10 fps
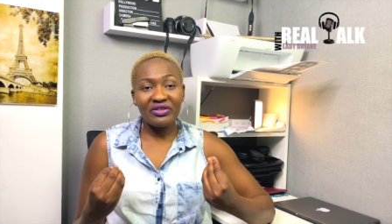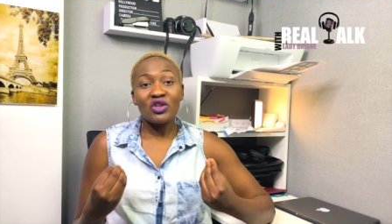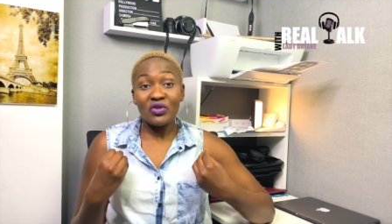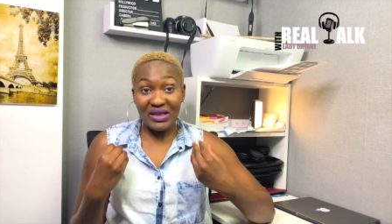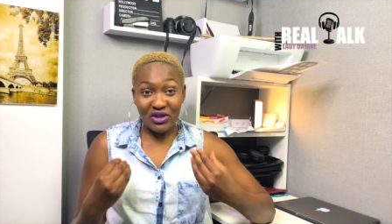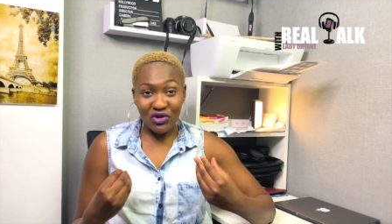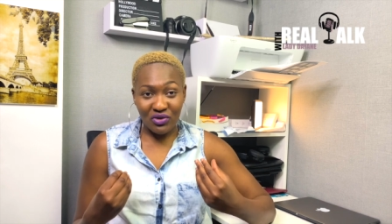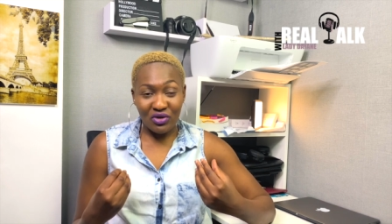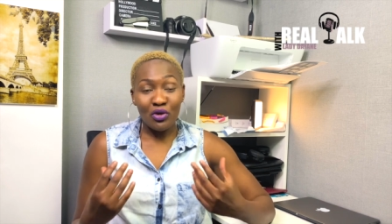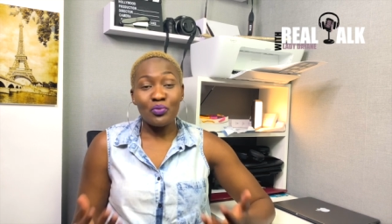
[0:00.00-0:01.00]
You need
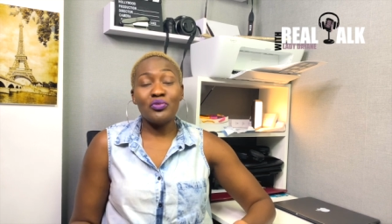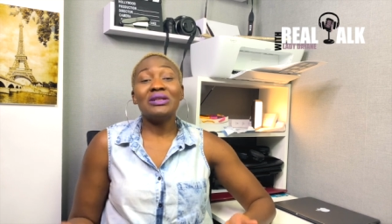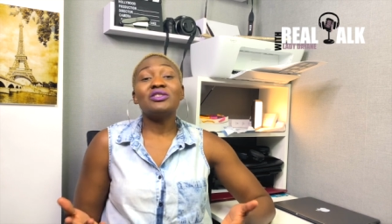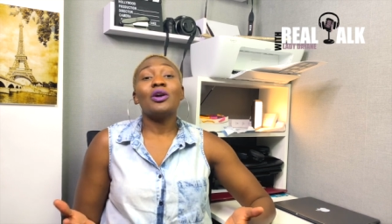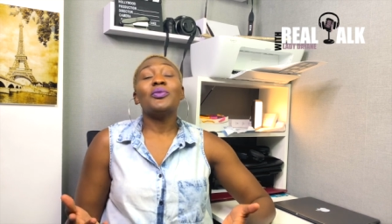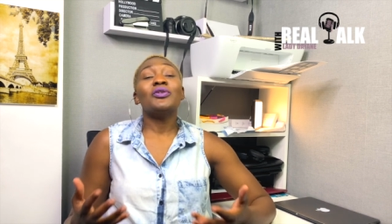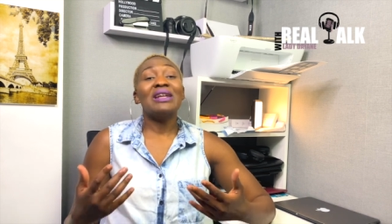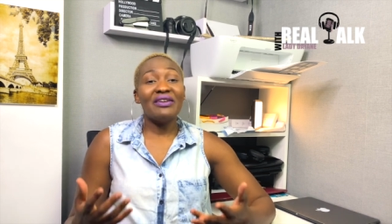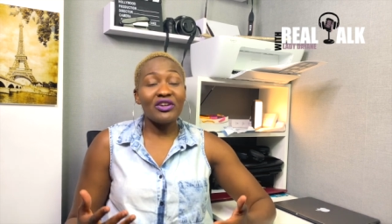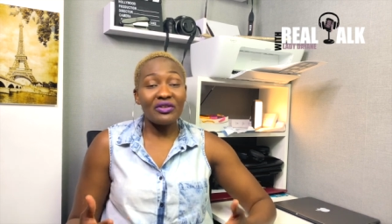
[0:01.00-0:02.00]
to build up your
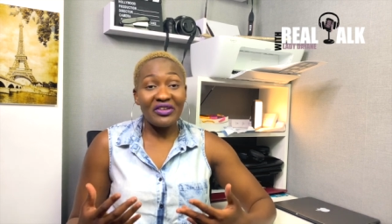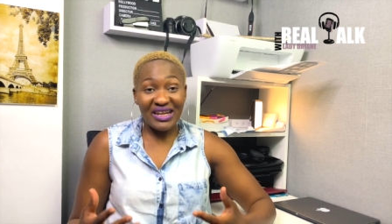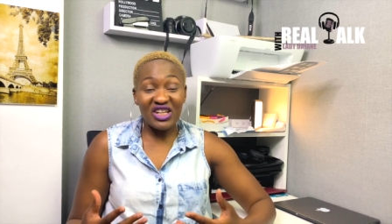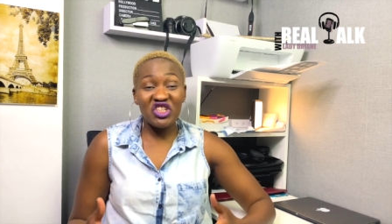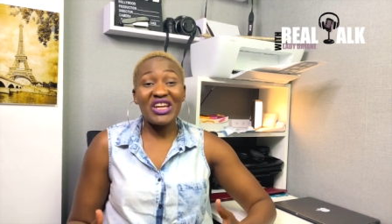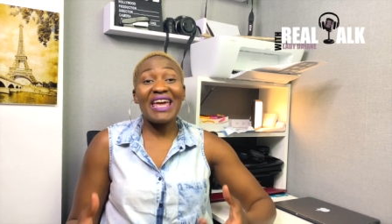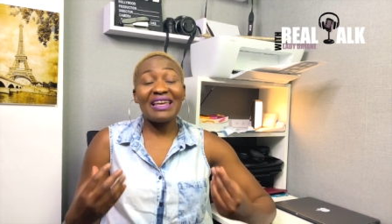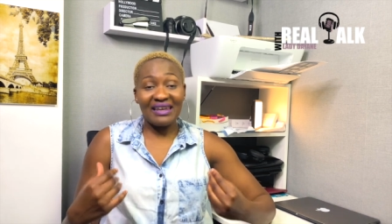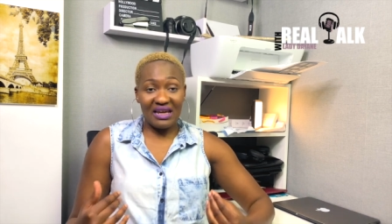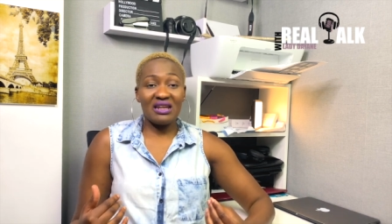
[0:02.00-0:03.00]
level of energy
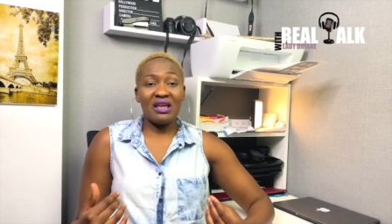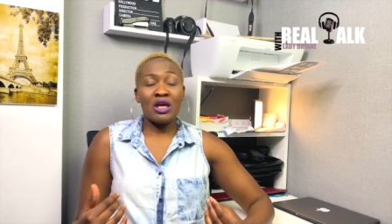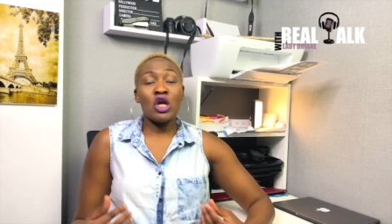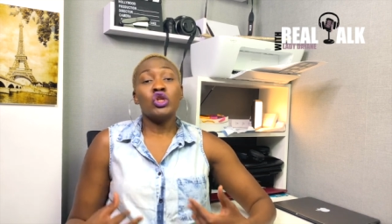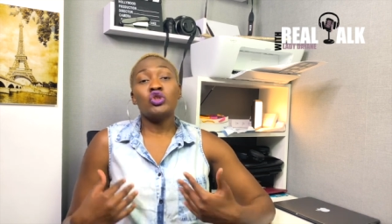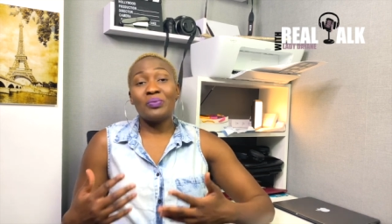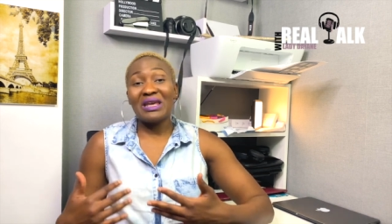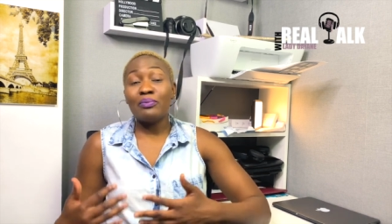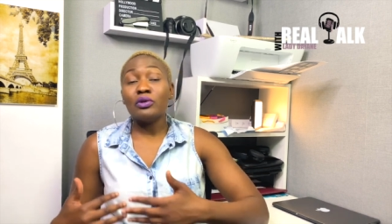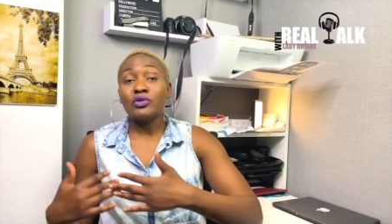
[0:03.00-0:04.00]
again to be
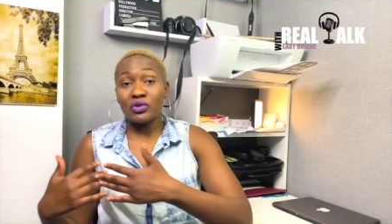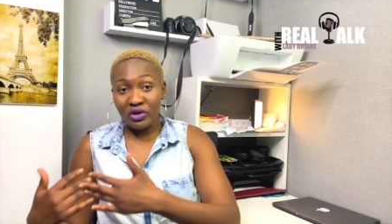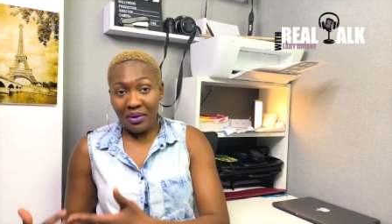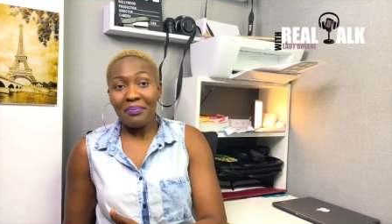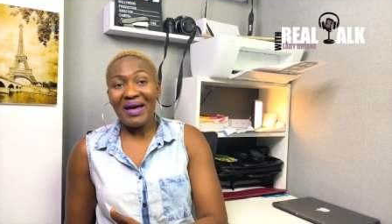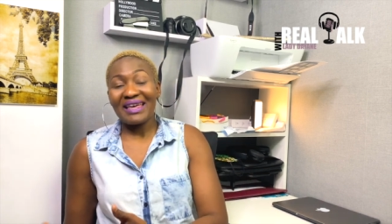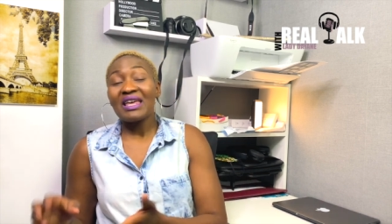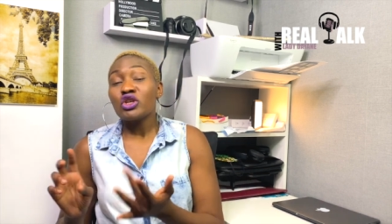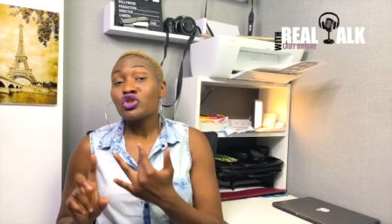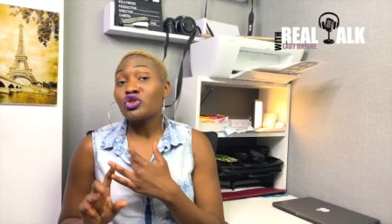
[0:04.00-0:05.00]
able to come back
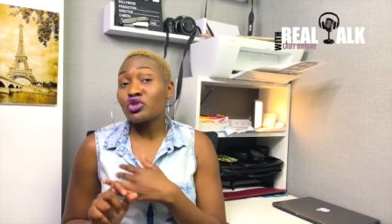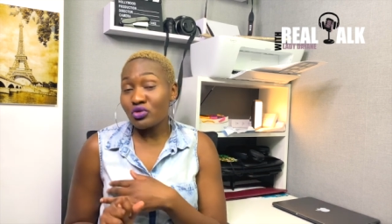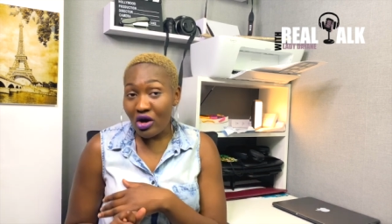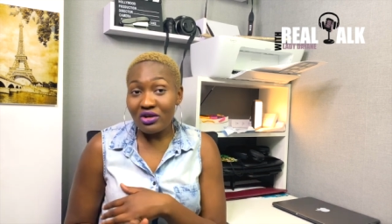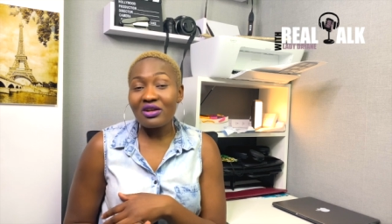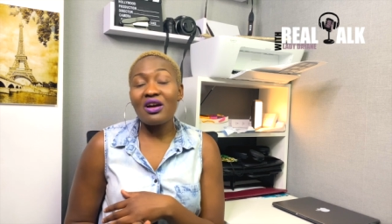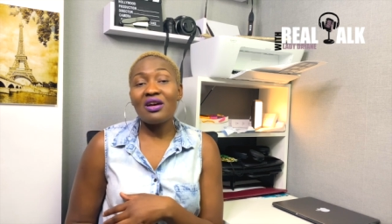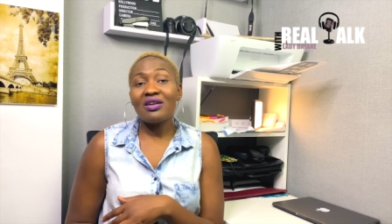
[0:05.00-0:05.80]
stronger,